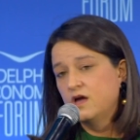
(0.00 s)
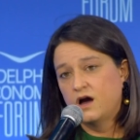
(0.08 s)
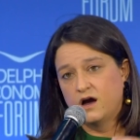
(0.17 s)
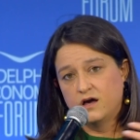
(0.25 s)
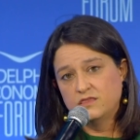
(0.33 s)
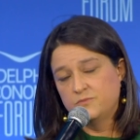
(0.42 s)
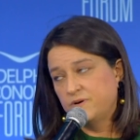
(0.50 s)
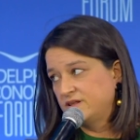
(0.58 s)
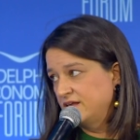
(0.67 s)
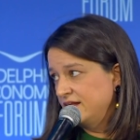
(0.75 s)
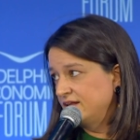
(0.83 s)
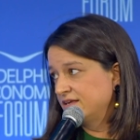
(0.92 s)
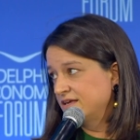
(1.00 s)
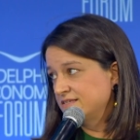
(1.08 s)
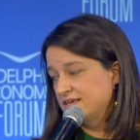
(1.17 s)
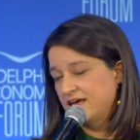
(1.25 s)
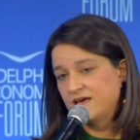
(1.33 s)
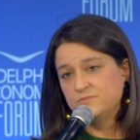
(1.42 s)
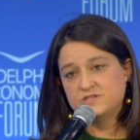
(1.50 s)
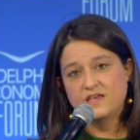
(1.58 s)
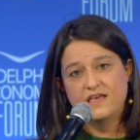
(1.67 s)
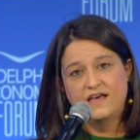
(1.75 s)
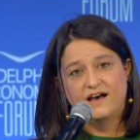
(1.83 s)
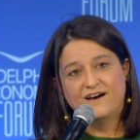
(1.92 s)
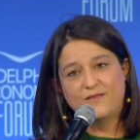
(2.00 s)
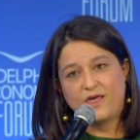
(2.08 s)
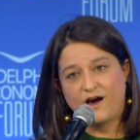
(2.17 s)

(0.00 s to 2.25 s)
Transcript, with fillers: on the Panhellenic exams, uh,